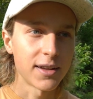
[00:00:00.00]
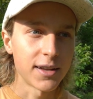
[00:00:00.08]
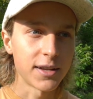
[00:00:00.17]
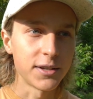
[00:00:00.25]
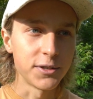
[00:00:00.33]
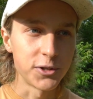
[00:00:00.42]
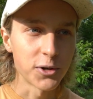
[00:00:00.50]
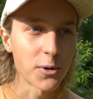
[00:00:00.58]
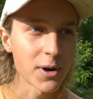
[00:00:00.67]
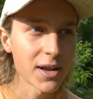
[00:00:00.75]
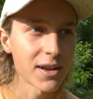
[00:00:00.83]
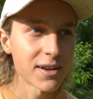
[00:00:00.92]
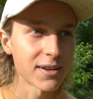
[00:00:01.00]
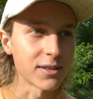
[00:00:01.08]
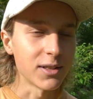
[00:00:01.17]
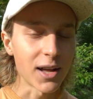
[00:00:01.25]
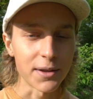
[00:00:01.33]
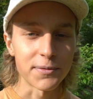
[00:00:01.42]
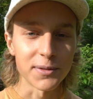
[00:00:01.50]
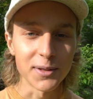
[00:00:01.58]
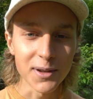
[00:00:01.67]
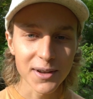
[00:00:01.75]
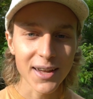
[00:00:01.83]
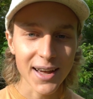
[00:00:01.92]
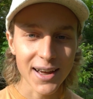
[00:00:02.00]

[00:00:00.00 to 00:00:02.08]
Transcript: enjoy life. Look